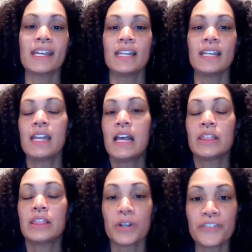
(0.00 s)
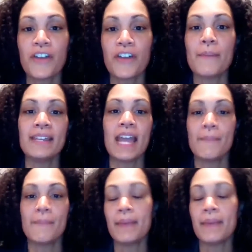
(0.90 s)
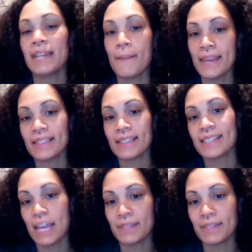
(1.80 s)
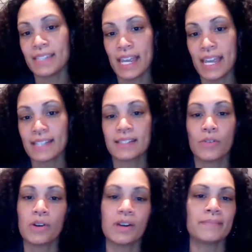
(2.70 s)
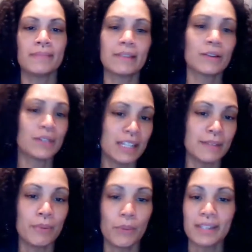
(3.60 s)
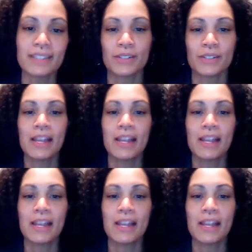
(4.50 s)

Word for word: they can learn from, and that maybe not make the same mistakes or learning points, or